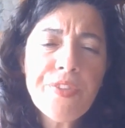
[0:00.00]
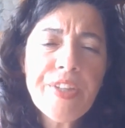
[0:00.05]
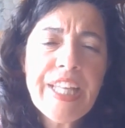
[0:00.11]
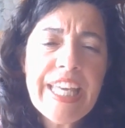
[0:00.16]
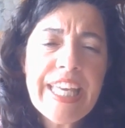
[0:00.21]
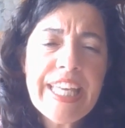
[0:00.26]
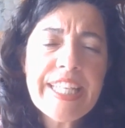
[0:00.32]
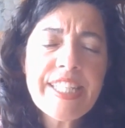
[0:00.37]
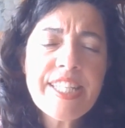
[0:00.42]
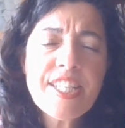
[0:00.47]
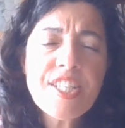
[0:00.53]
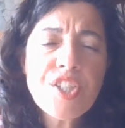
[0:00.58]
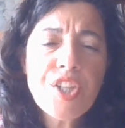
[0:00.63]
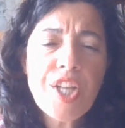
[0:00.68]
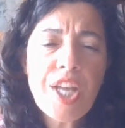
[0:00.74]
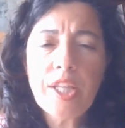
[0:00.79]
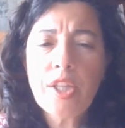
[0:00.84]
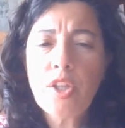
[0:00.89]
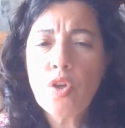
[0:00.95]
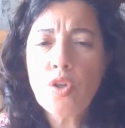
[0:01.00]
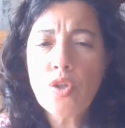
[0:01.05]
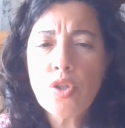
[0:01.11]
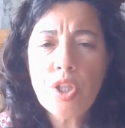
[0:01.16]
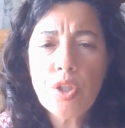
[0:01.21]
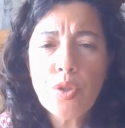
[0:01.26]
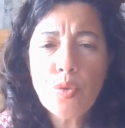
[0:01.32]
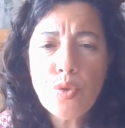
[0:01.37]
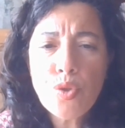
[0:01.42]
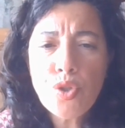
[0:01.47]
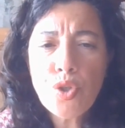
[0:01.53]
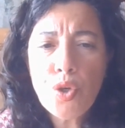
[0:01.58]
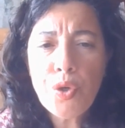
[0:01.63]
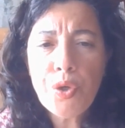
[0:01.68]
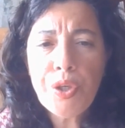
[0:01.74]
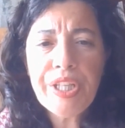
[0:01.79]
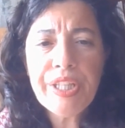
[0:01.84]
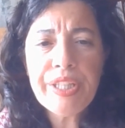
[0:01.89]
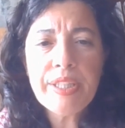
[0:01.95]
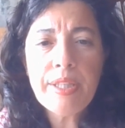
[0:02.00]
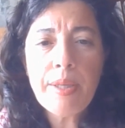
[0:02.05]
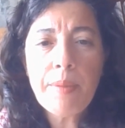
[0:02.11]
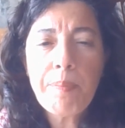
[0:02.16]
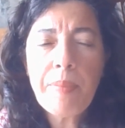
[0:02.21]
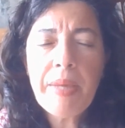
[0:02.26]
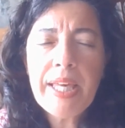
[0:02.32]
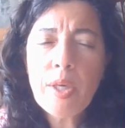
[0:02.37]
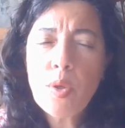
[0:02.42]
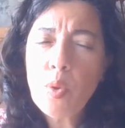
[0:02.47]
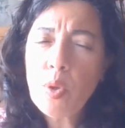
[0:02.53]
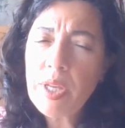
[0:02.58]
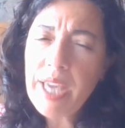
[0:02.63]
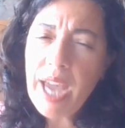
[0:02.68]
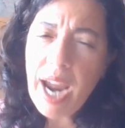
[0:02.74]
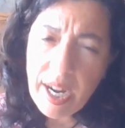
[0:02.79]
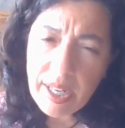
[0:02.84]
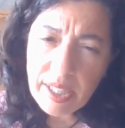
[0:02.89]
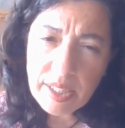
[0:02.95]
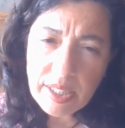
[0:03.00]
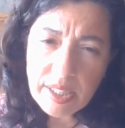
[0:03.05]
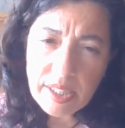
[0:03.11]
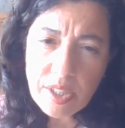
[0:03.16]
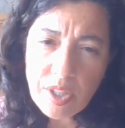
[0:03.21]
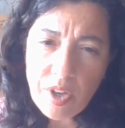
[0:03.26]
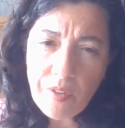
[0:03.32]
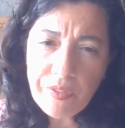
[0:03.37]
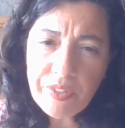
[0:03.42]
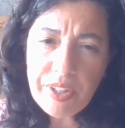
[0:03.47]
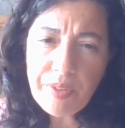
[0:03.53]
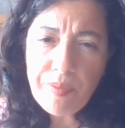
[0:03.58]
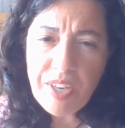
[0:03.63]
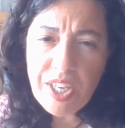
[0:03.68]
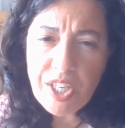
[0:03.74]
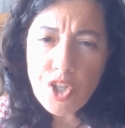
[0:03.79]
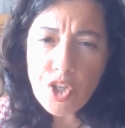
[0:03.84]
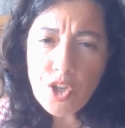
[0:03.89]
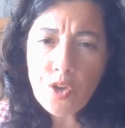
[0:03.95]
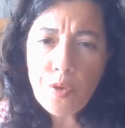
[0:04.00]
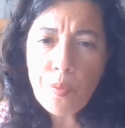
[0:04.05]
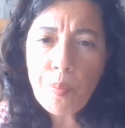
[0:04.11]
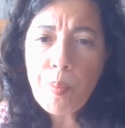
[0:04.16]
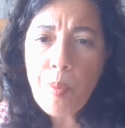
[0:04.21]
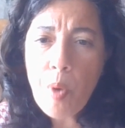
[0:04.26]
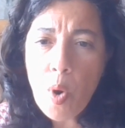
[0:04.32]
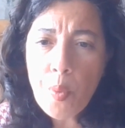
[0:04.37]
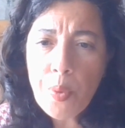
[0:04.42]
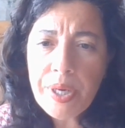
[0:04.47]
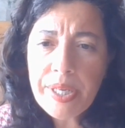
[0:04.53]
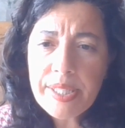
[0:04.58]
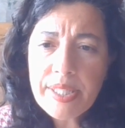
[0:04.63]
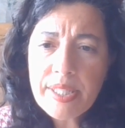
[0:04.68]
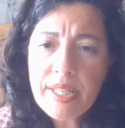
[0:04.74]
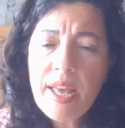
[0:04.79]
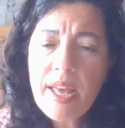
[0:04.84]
this state constitution in the peculiarities of division of powers,